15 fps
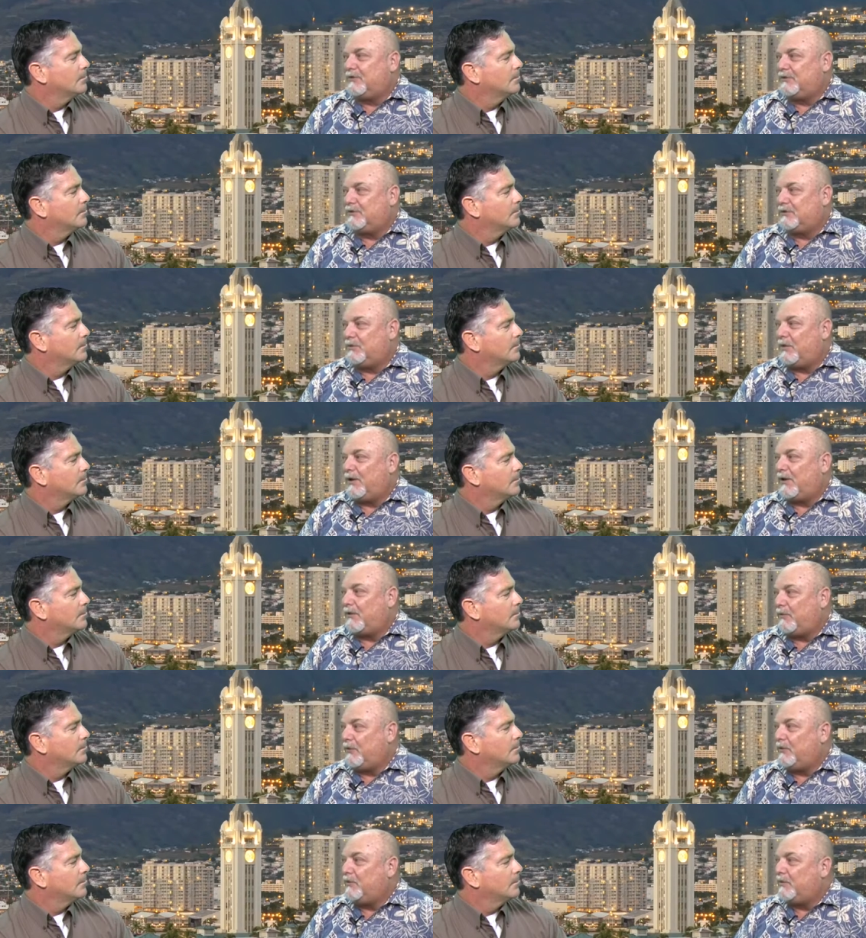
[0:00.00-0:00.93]
Speaker 1: too well in
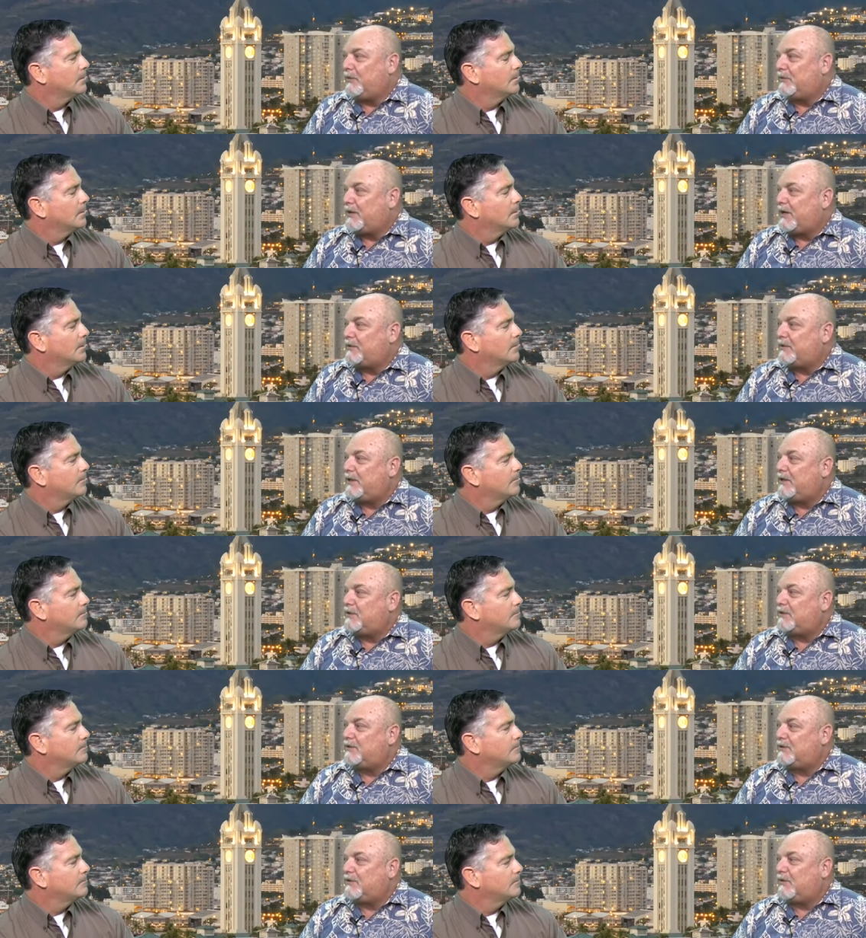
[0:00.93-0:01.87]
renewable
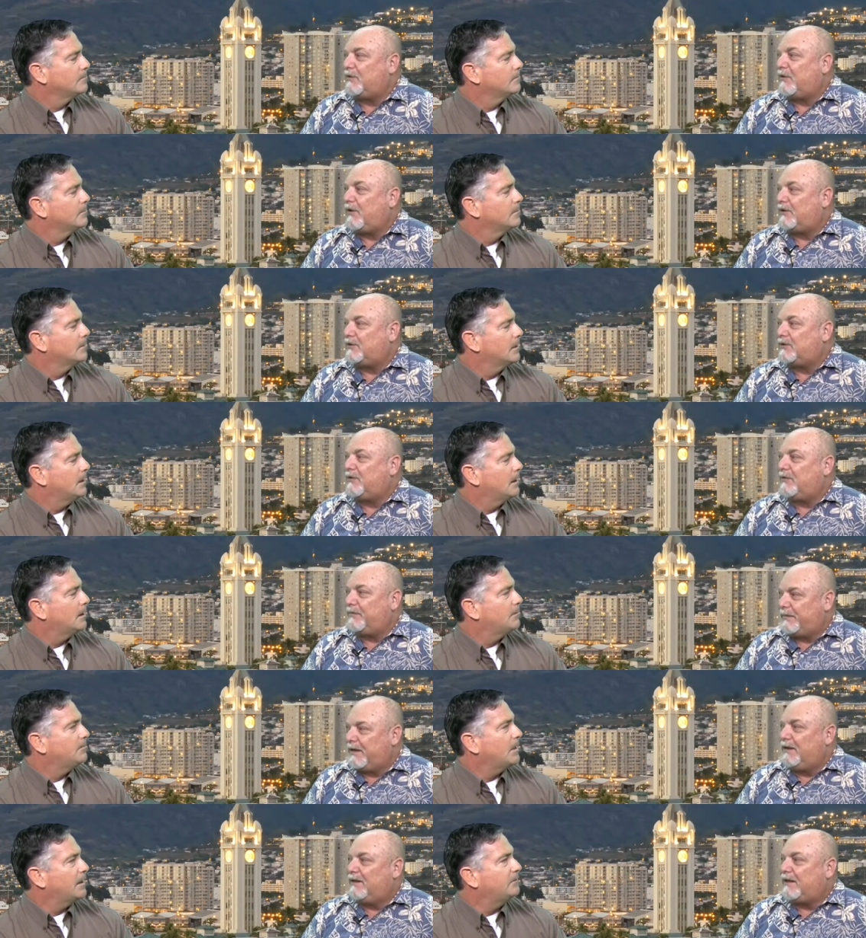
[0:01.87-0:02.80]
transportation so far. So yeah,
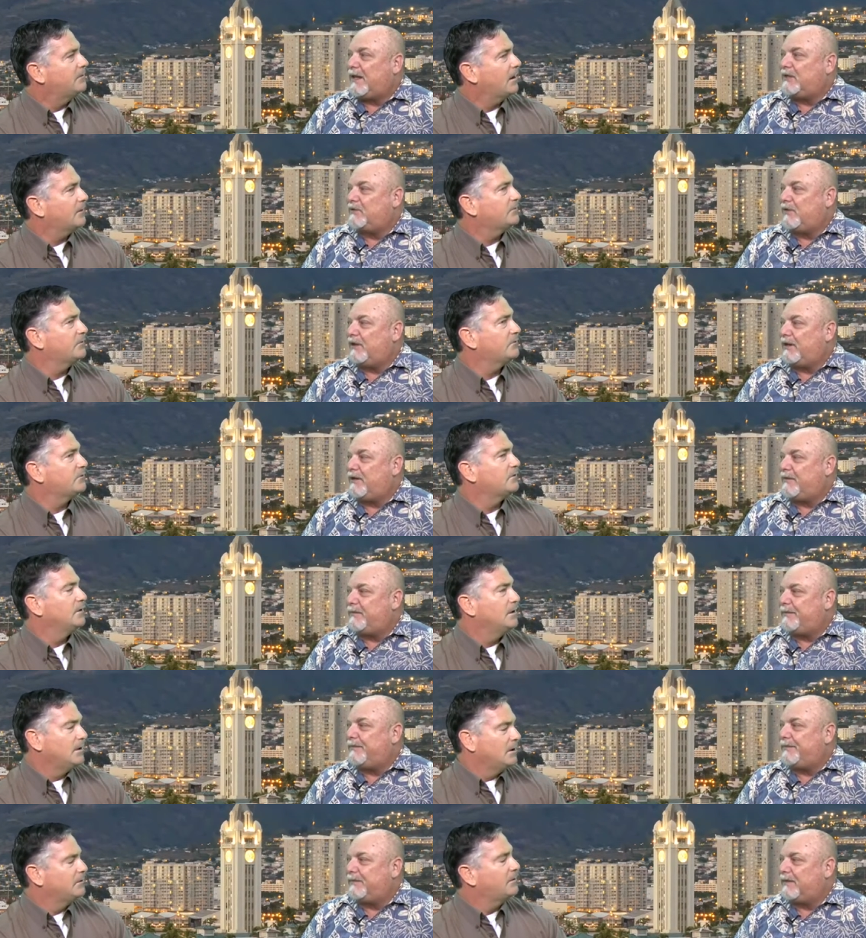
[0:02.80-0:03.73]
and Texas,
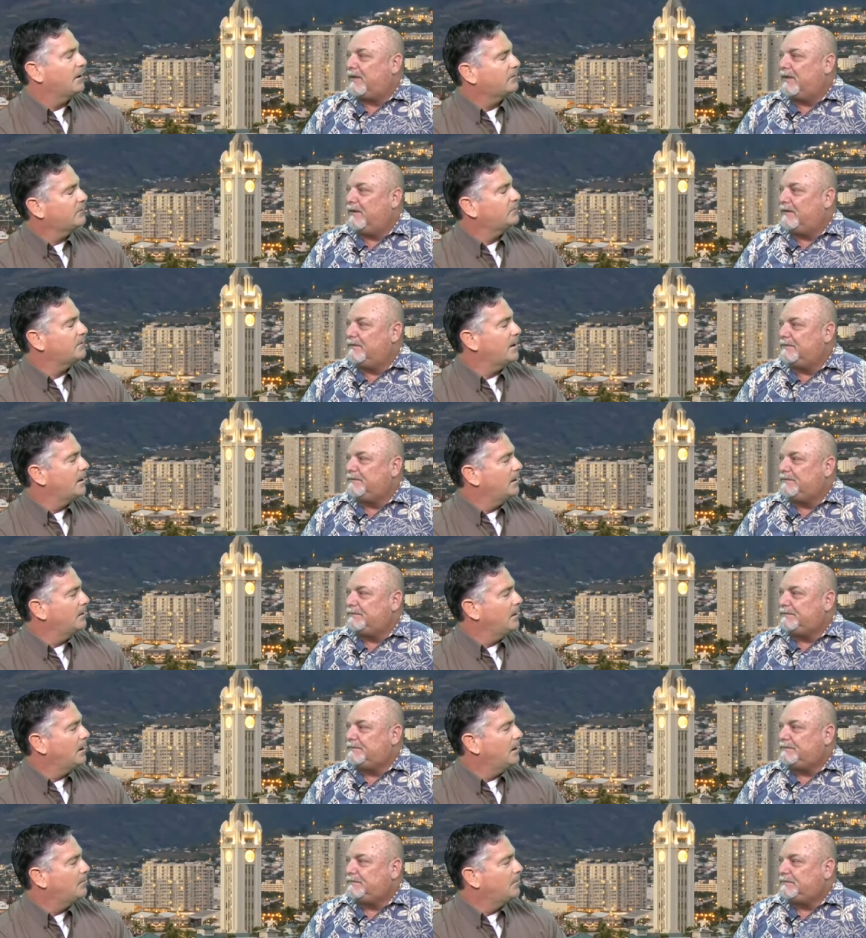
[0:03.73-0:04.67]
Speaker 2: Texas
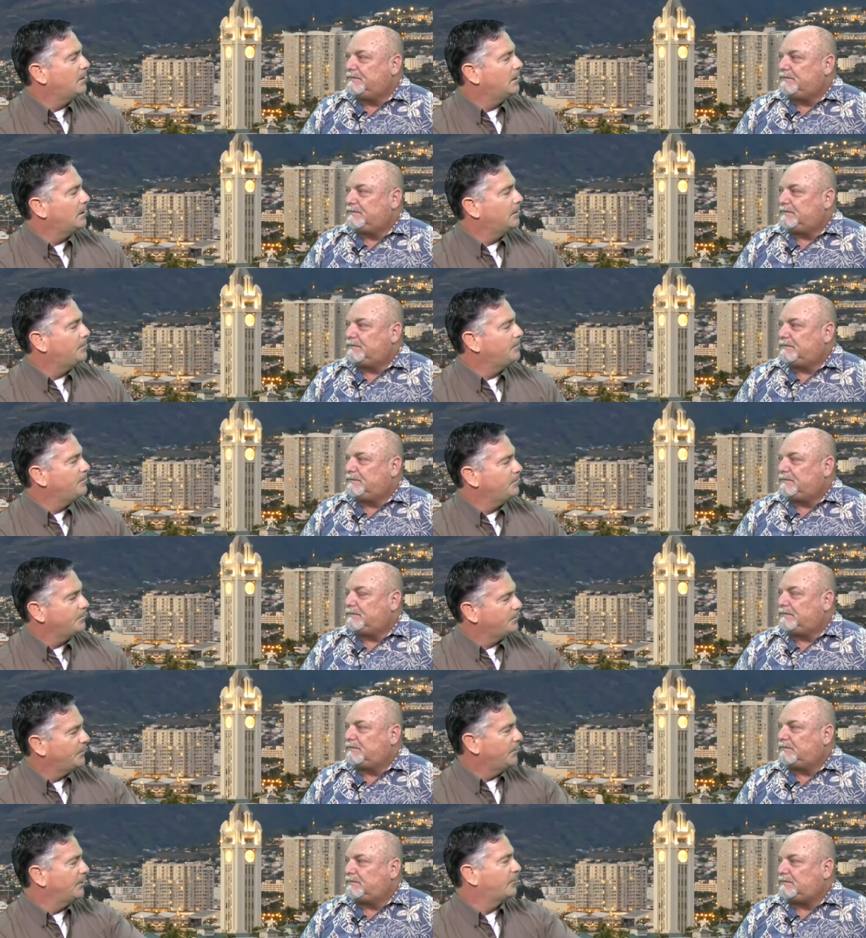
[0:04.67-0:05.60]
A&M, um,
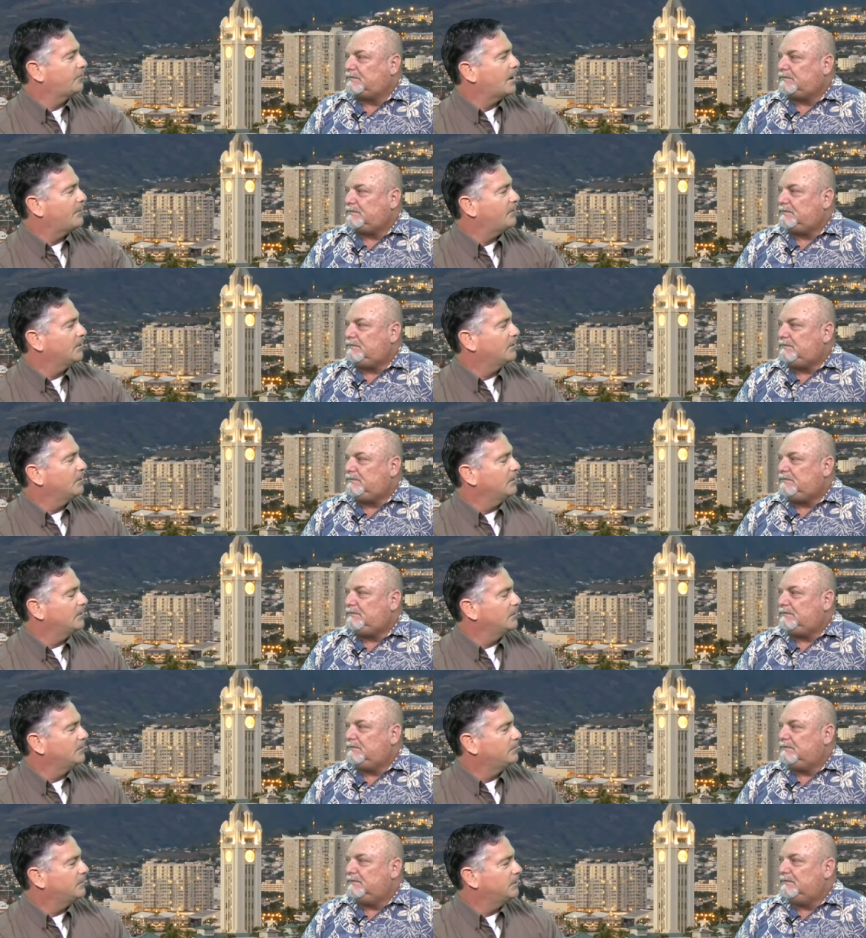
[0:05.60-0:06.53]
their traffic uh,
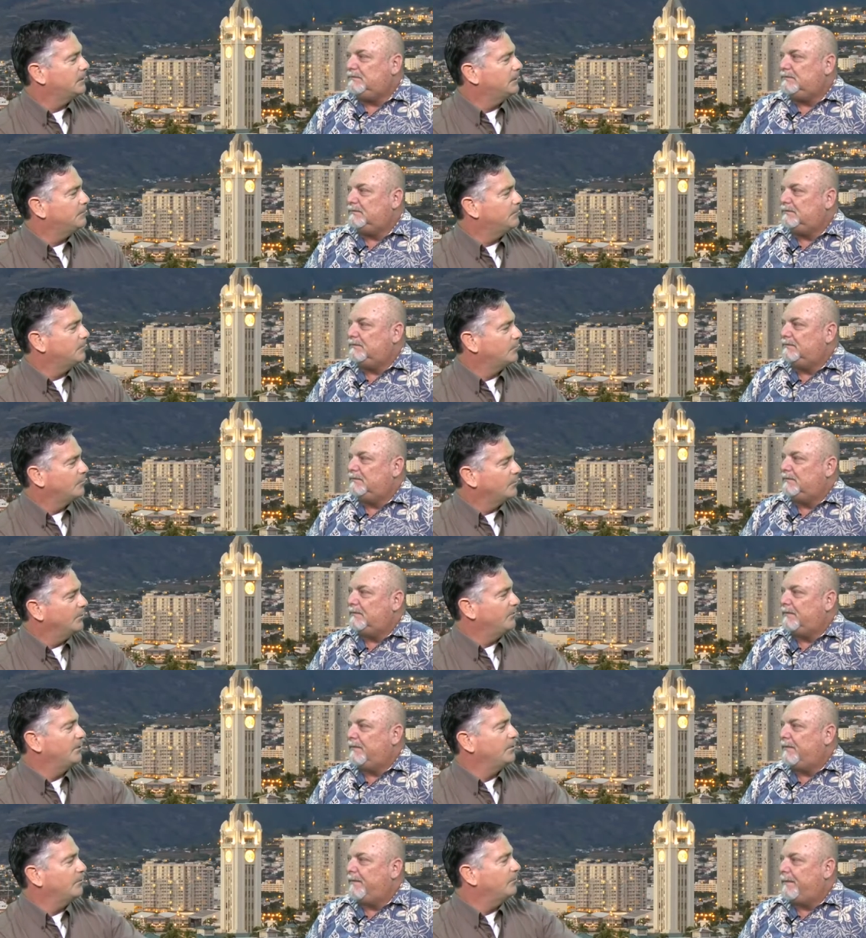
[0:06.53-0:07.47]
um,
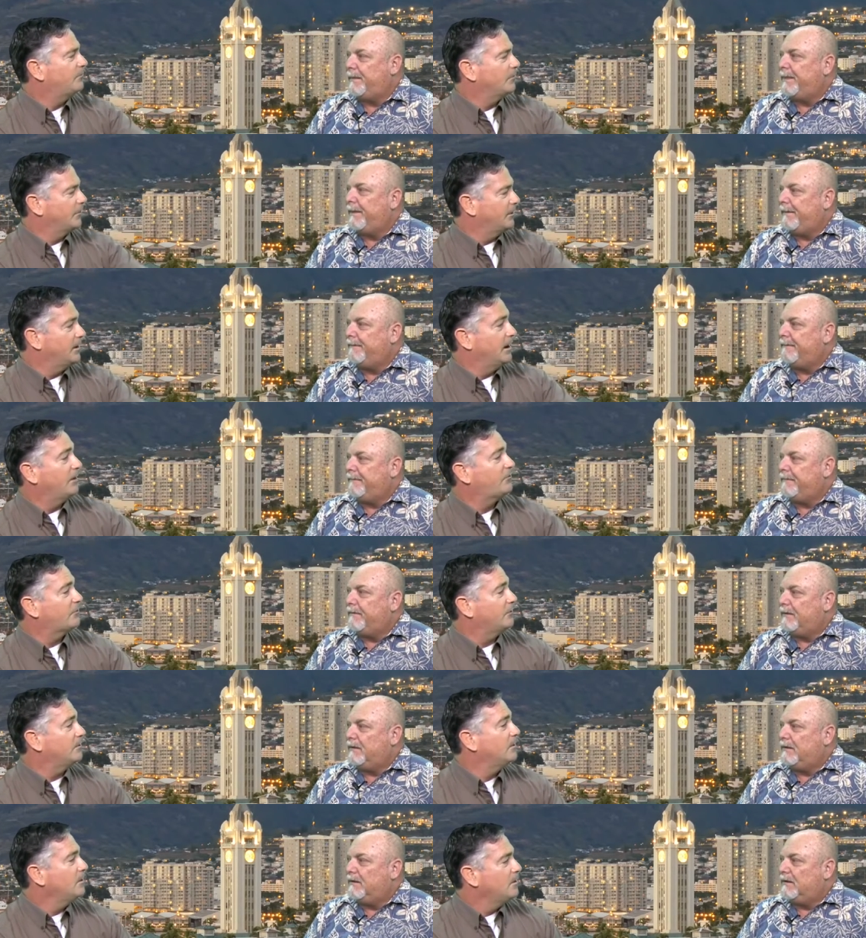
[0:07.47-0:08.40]
review for the
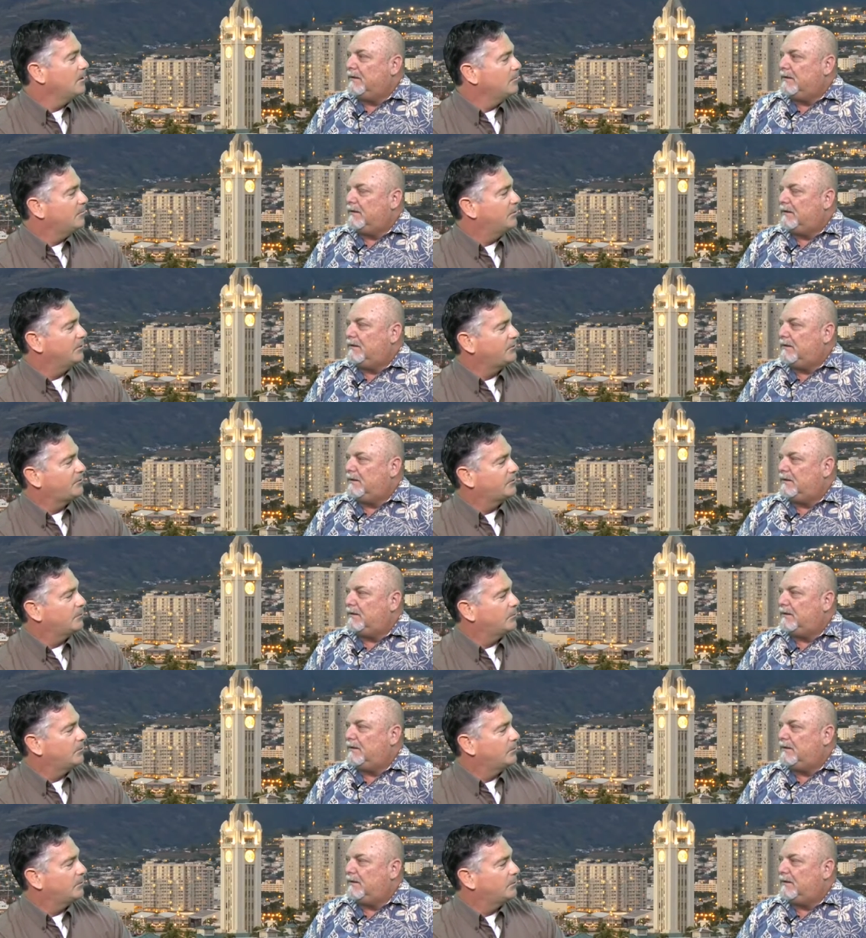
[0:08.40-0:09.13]
nation puts so